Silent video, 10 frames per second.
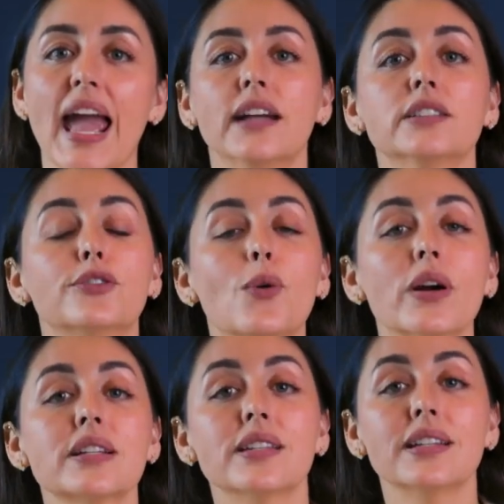and of
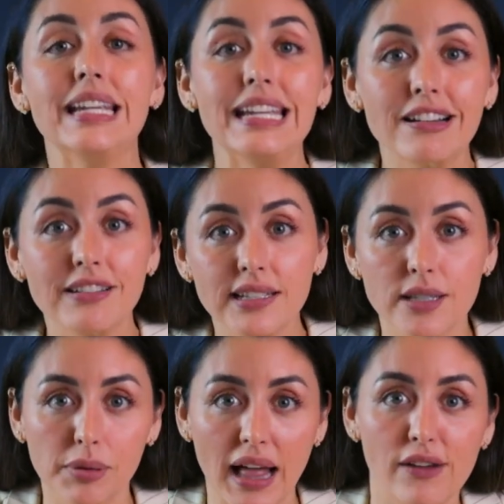course, adhering
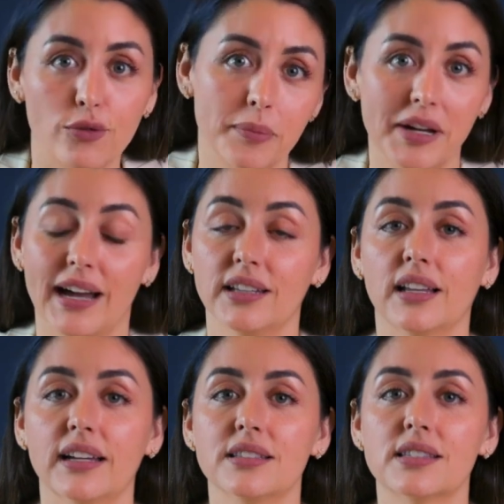to platform
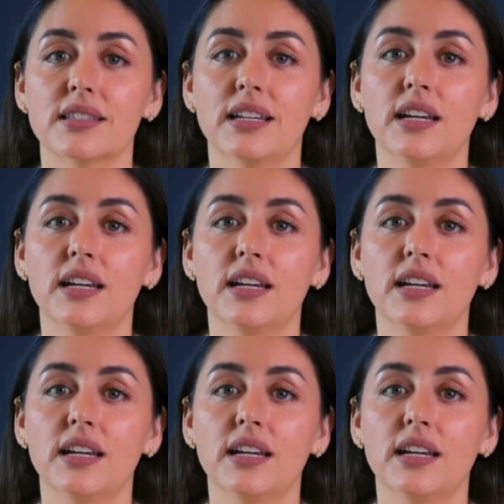guidelines.